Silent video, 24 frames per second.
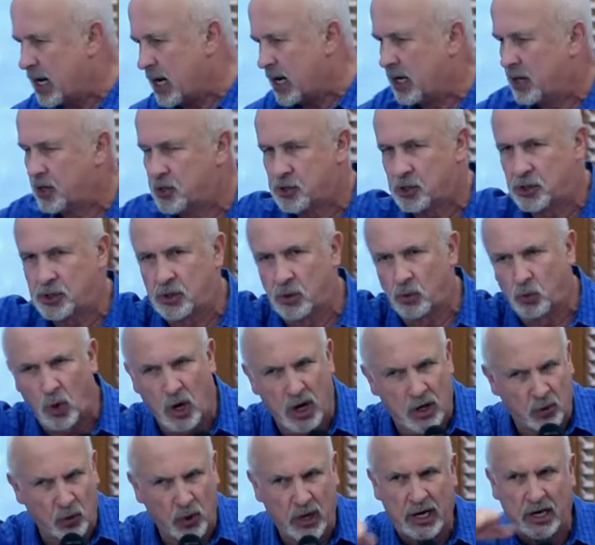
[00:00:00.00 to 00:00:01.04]
and it's just a
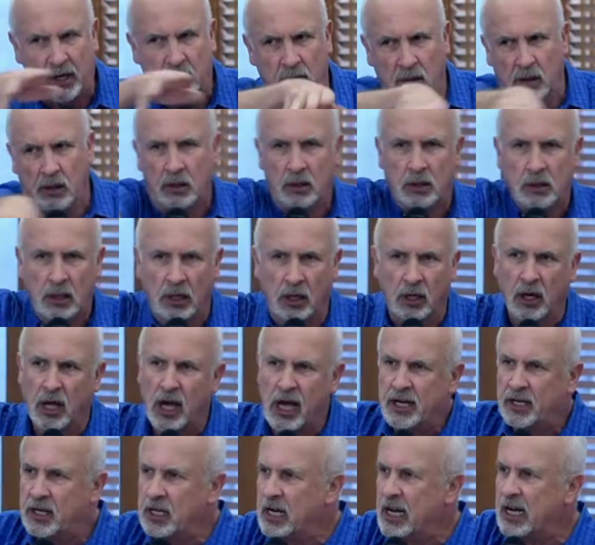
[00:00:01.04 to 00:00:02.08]
runway
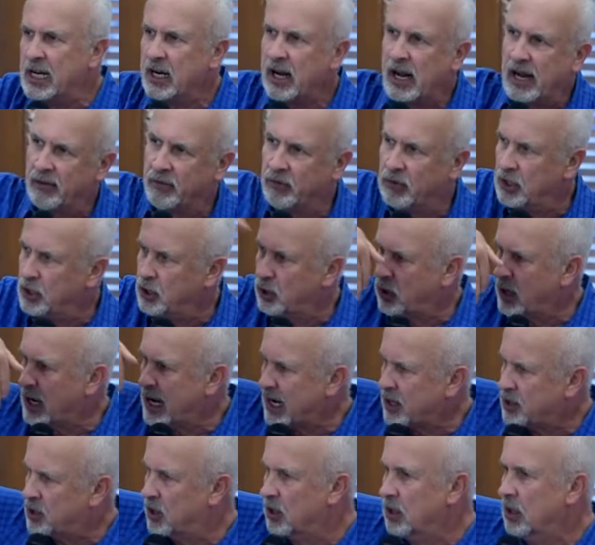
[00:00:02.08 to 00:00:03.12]
aligned in any, every
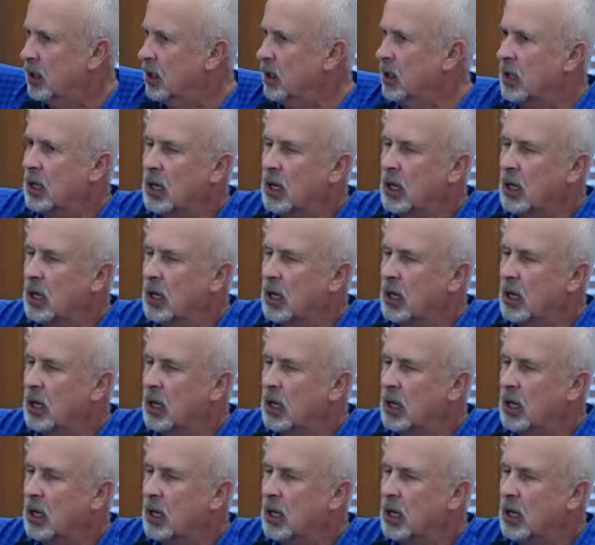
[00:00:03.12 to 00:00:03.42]
direction.